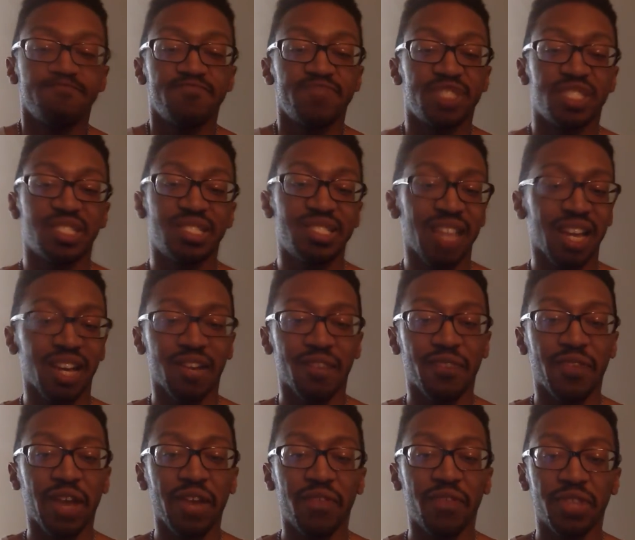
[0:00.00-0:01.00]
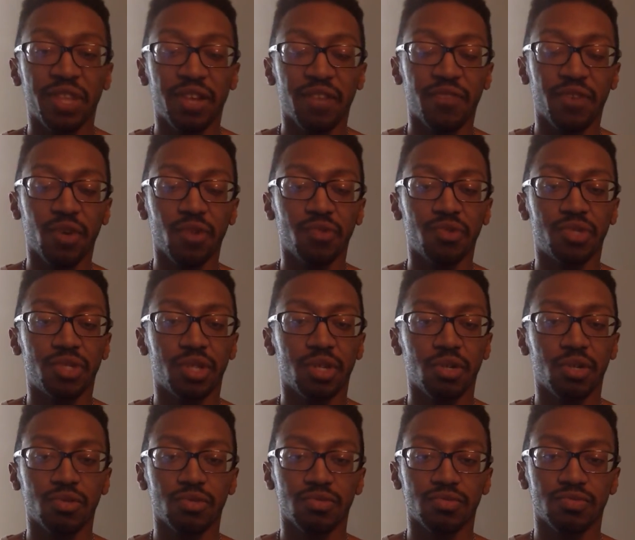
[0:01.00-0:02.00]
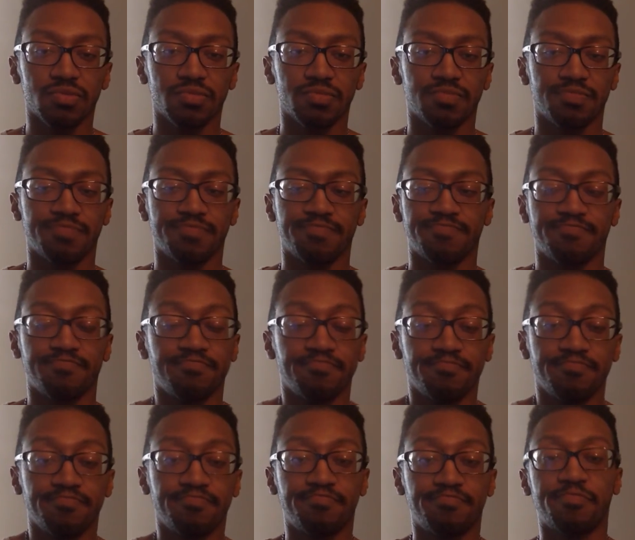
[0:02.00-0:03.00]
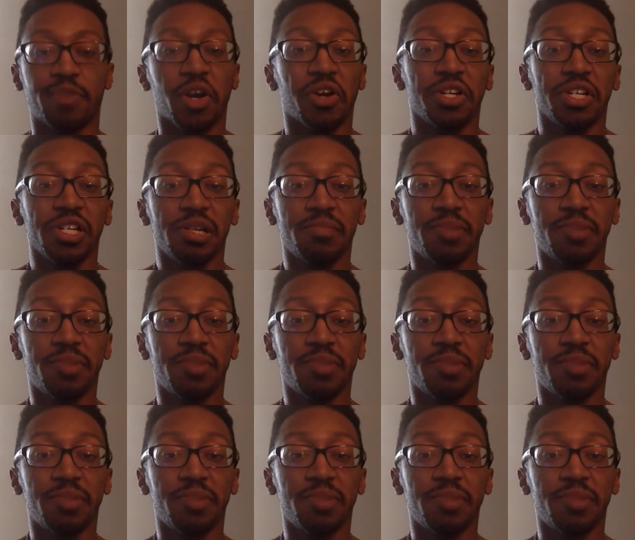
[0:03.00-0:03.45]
She's not going to fight for their vote, so Bernie or